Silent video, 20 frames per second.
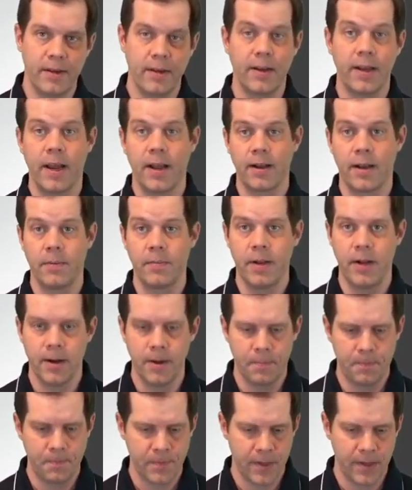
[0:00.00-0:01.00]
You can kind of come
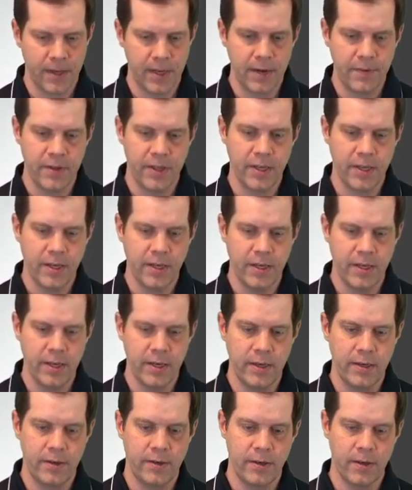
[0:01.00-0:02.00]
here, get everything you
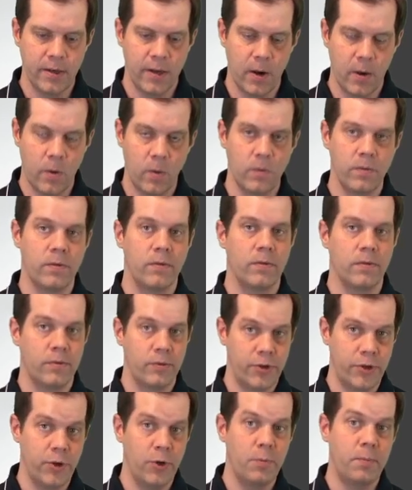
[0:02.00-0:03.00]
need to know
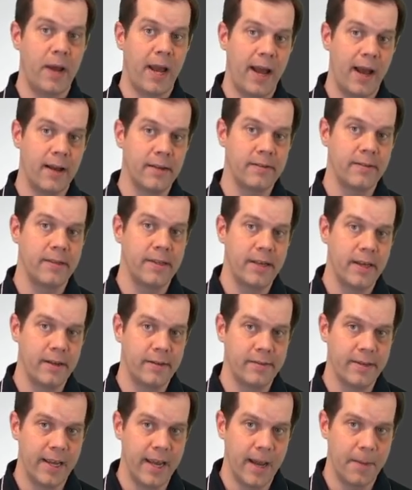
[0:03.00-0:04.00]
to pass the
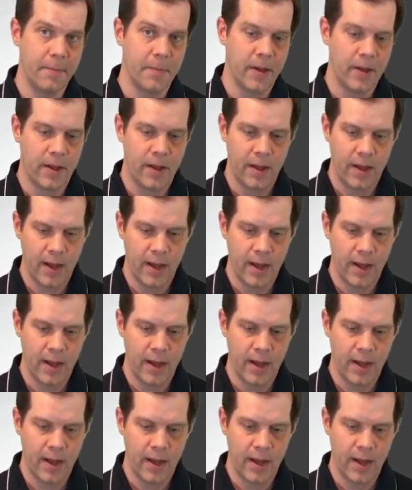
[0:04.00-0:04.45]
exam